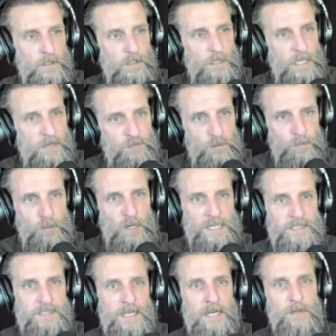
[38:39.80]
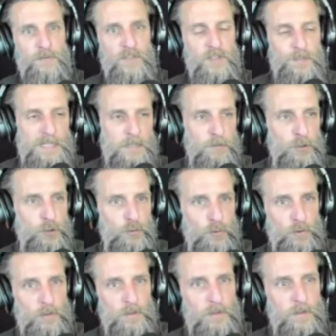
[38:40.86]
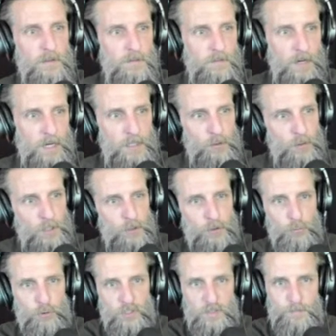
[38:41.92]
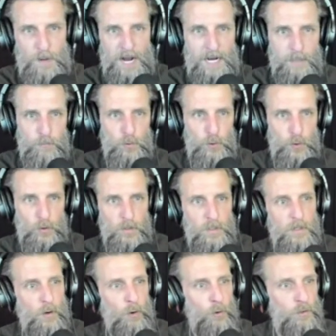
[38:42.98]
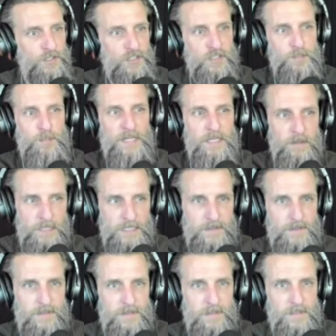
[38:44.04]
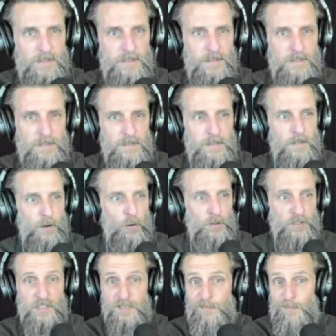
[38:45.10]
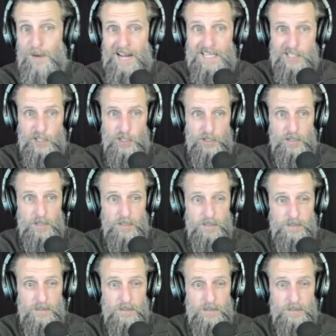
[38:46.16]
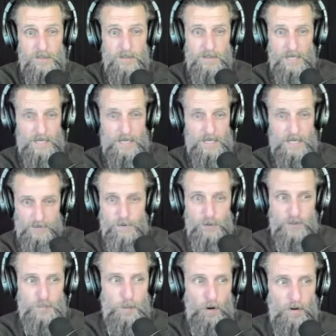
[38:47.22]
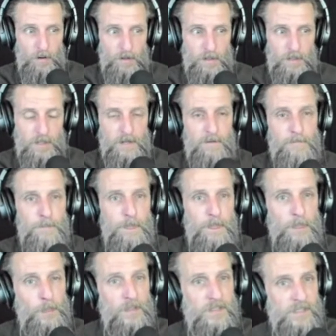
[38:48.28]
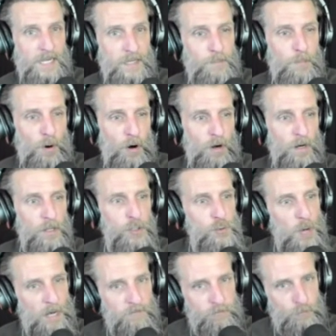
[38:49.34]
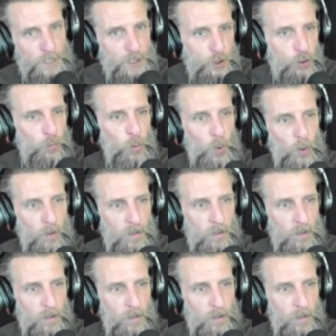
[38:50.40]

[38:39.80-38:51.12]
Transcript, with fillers: if you break down spiritual, right, you can do spiral or spirit or spire as the first part. The second part, you have ritual.